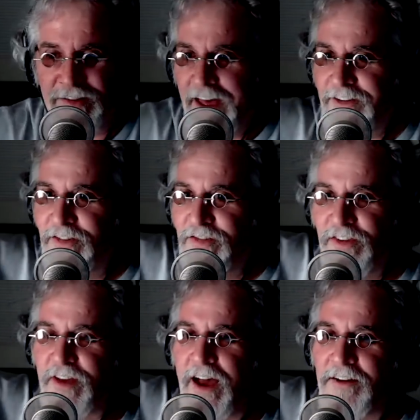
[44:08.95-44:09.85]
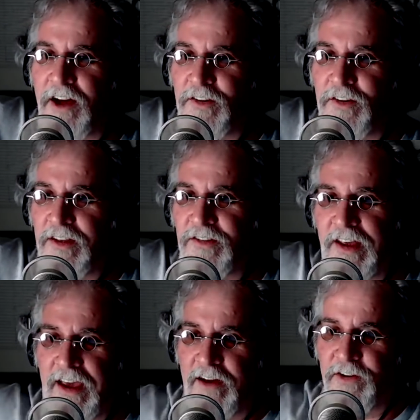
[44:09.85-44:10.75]
that just the style now? Is is
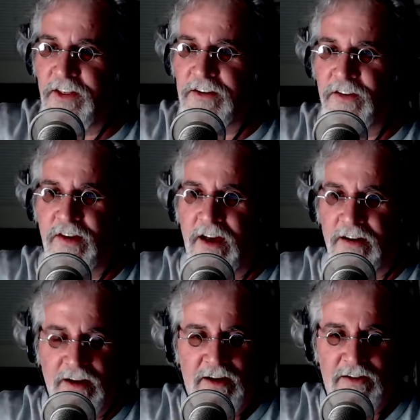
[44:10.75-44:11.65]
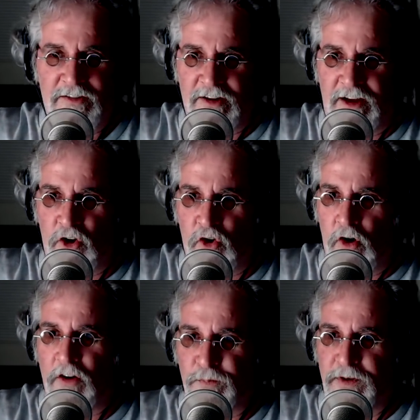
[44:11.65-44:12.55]
like everything designed to like
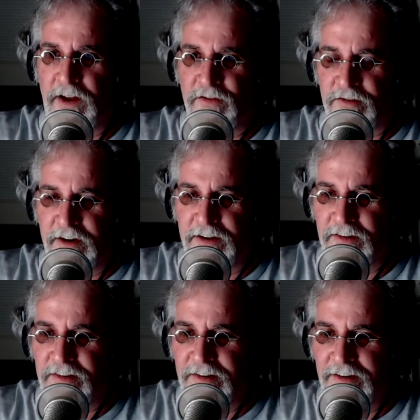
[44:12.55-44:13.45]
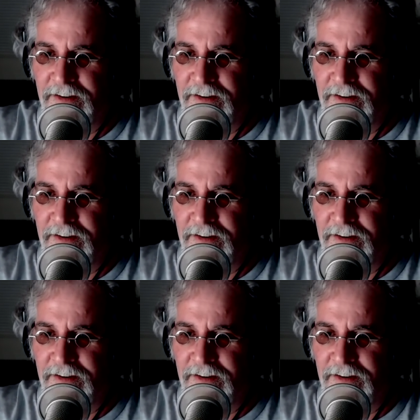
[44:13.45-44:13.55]
crush pedestrians?